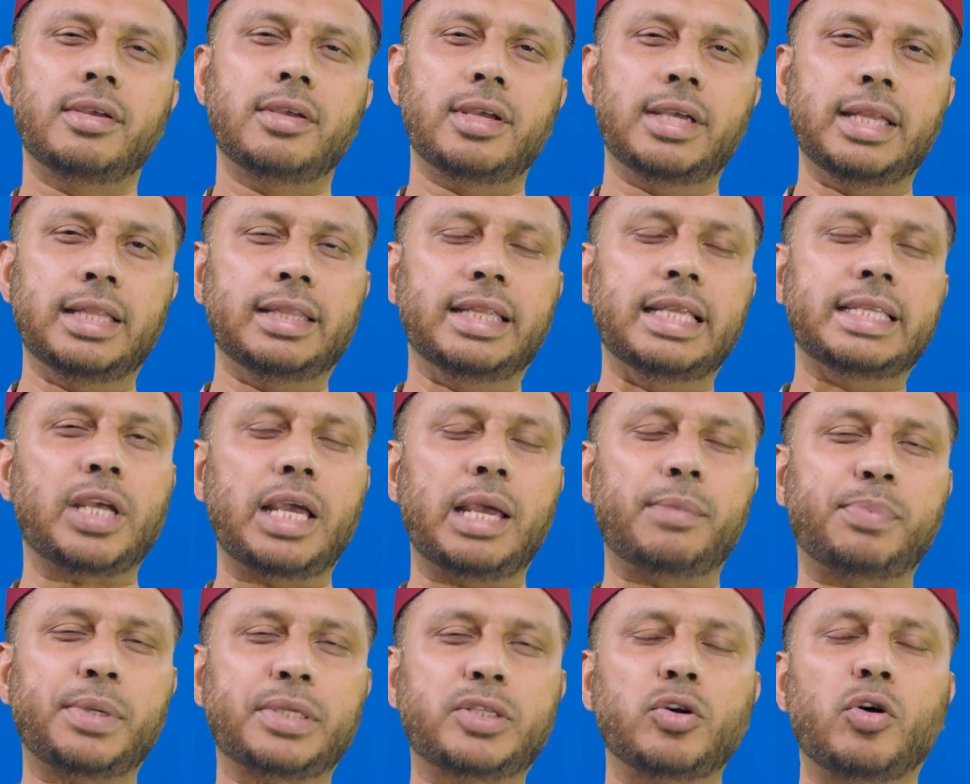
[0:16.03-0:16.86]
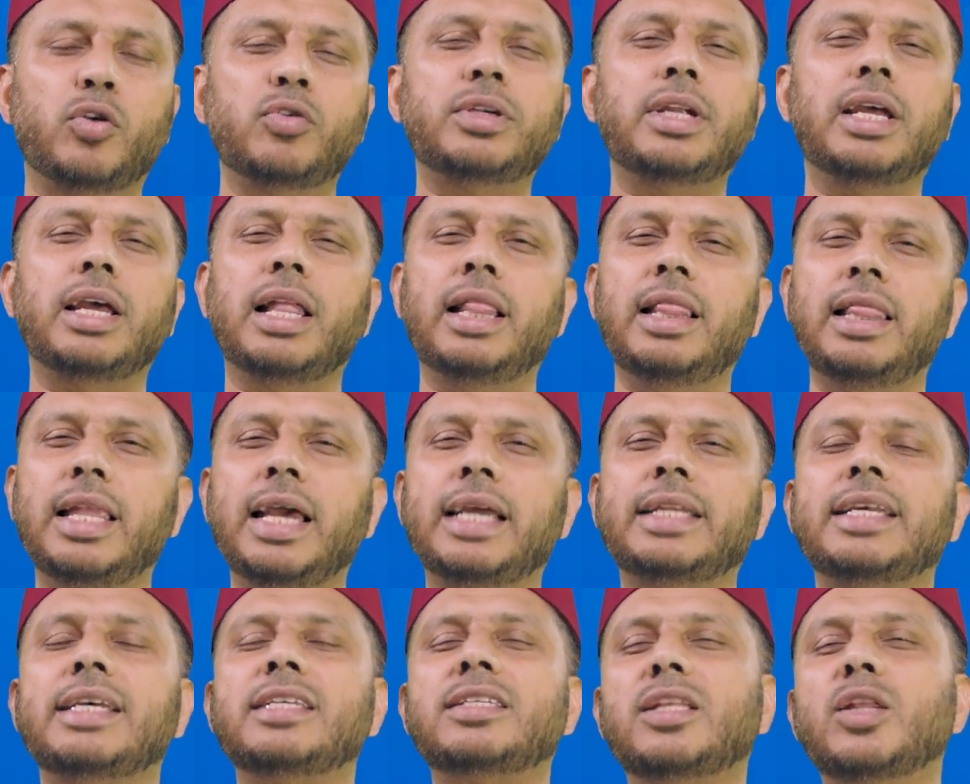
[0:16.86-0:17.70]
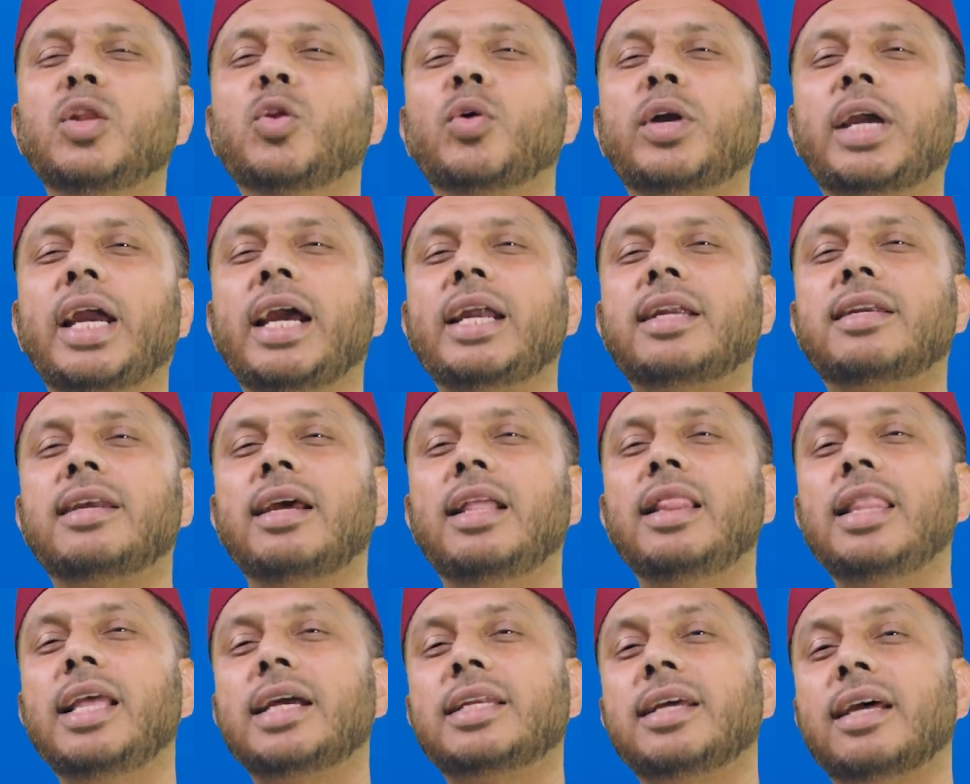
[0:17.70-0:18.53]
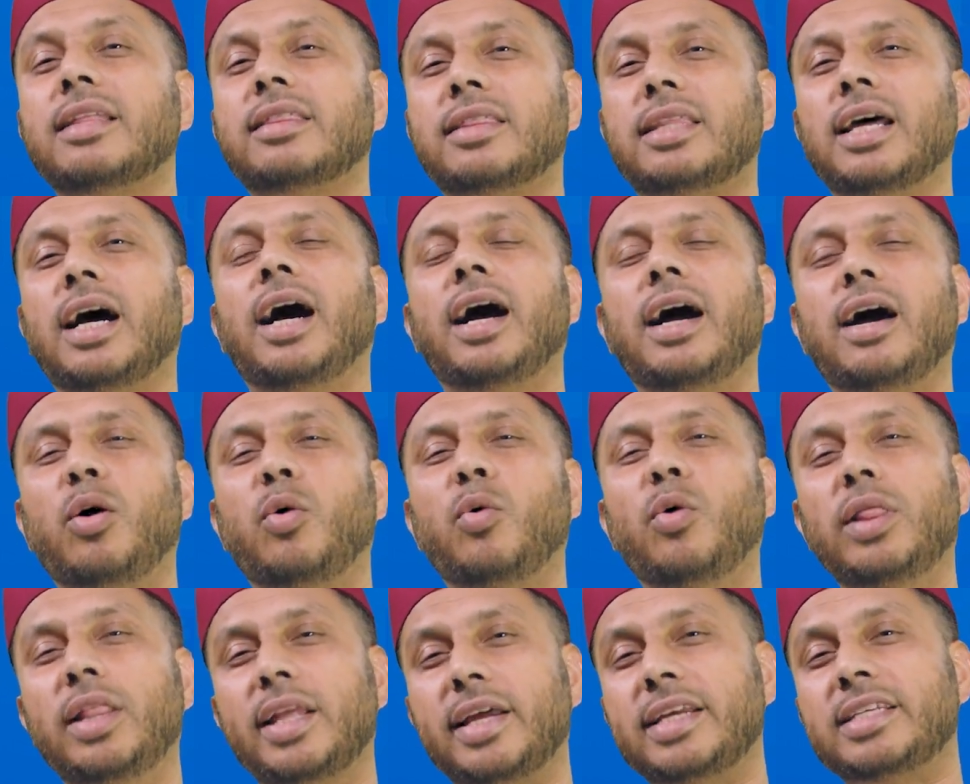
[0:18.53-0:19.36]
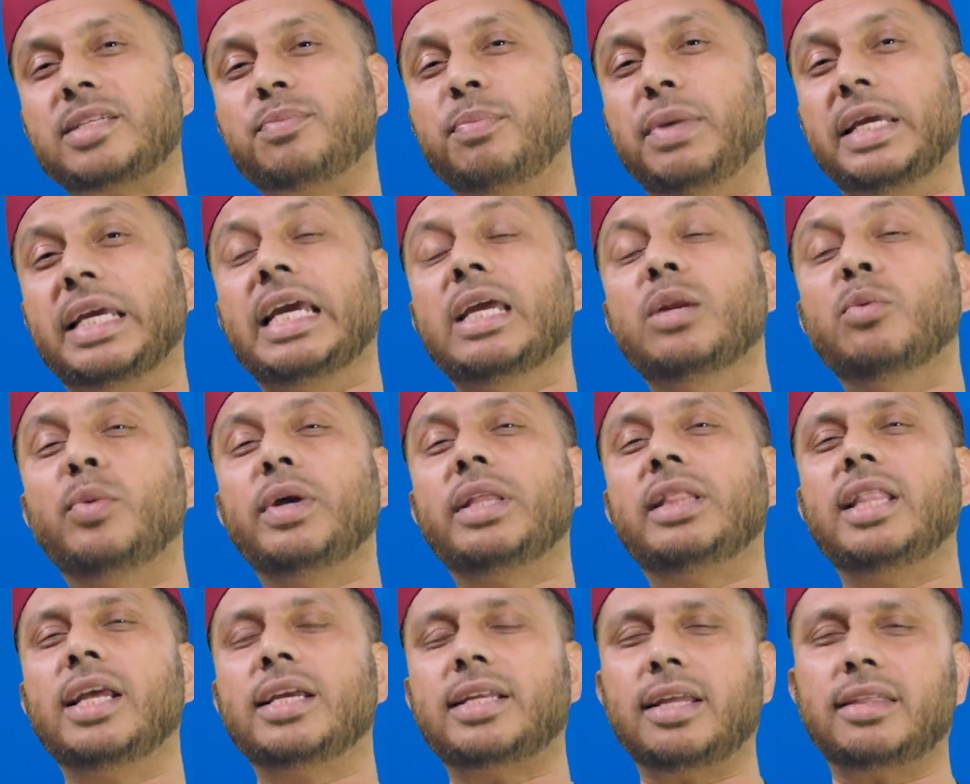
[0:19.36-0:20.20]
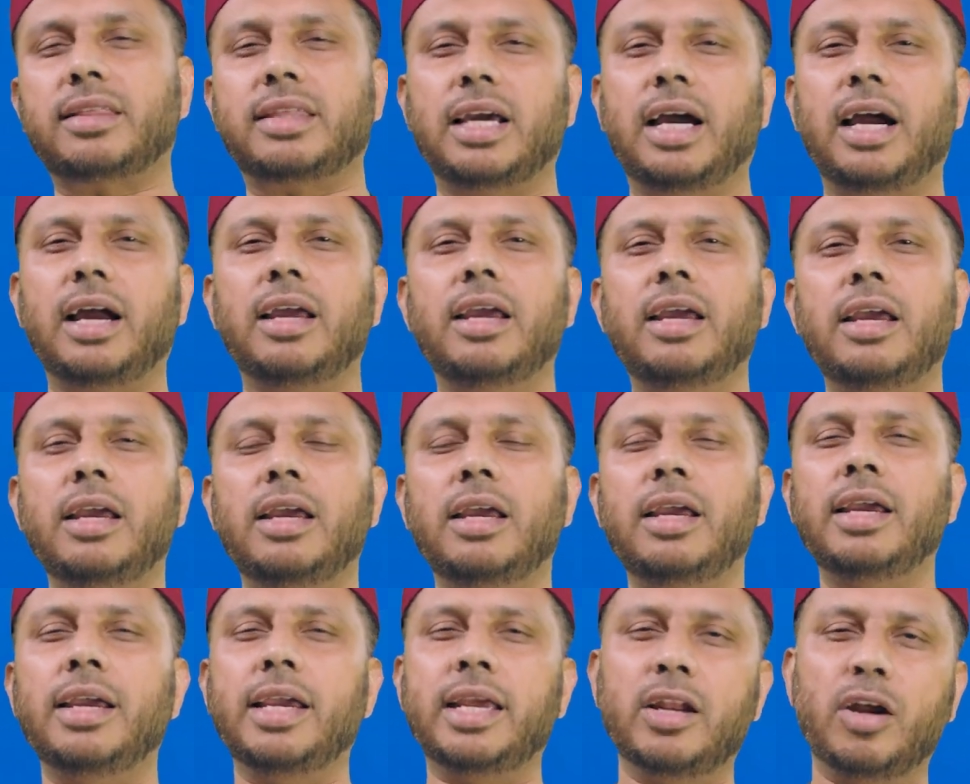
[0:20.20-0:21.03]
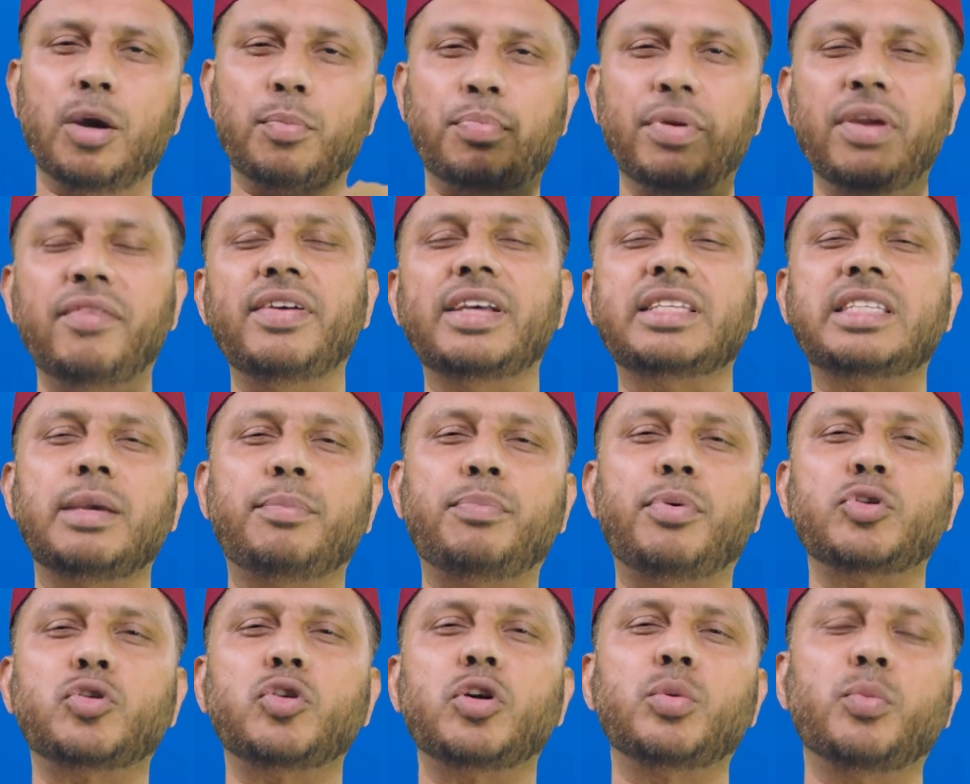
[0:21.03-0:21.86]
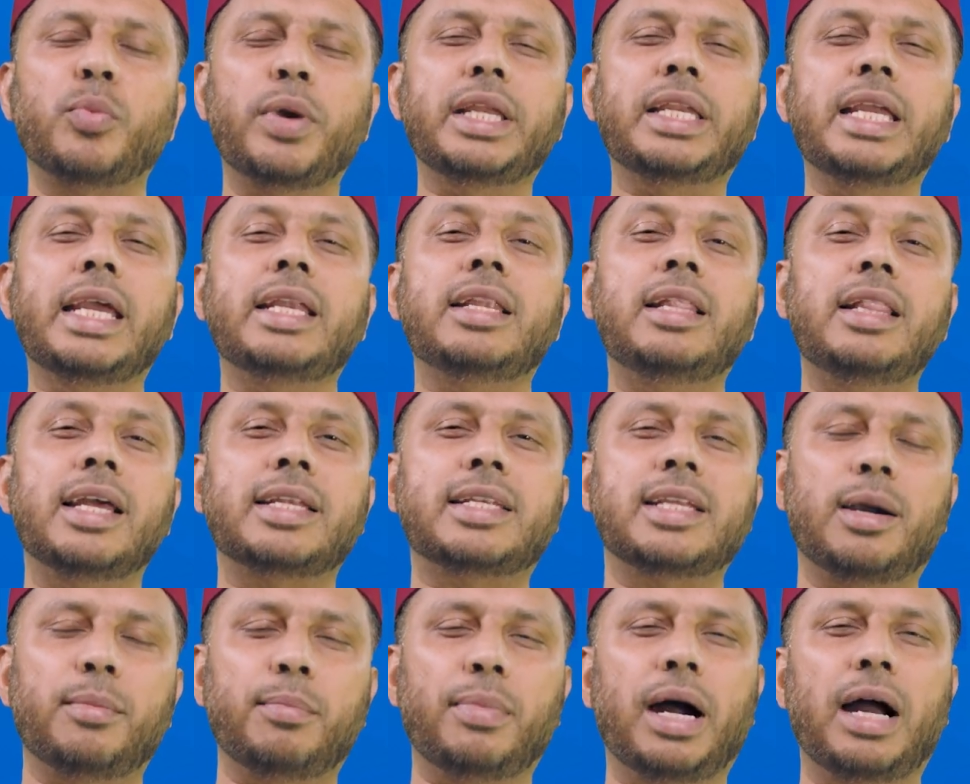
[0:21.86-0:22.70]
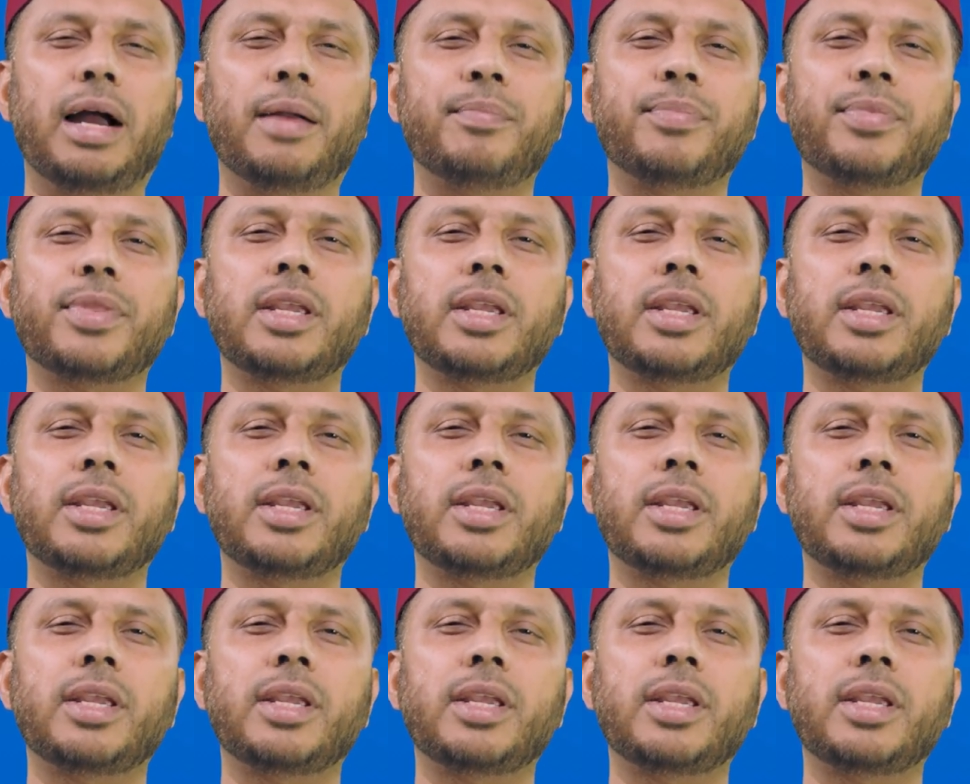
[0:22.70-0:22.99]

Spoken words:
In this episode, let us look at letter Ta, or let us begin with letter Ta. In our previous episode, we did letter Ba.